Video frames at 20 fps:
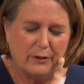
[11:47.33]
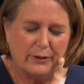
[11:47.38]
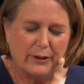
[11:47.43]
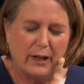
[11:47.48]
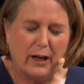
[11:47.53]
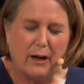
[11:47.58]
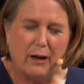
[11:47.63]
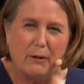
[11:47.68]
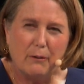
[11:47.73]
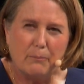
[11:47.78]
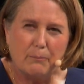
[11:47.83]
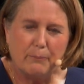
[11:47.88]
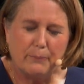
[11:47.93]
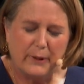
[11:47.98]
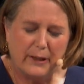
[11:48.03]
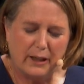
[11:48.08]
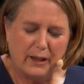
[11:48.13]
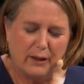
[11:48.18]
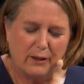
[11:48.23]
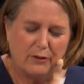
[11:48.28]
not
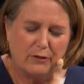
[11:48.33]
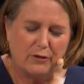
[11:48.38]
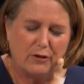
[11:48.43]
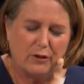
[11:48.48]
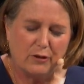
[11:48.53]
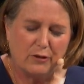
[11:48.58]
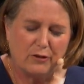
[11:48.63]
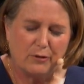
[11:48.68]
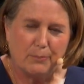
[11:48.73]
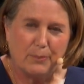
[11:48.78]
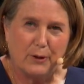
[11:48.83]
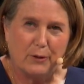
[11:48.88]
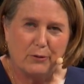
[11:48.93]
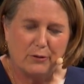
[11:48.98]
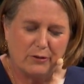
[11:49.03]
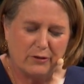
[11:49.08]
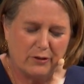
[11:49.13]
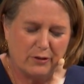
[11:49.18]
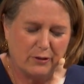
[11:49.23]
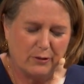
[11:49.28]
because you're
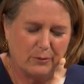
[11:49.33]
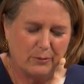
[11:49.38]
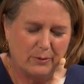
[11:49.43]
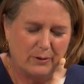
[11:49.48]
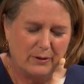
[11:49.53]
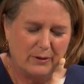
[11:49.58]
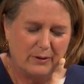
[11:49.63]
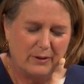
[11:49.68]
supposed to.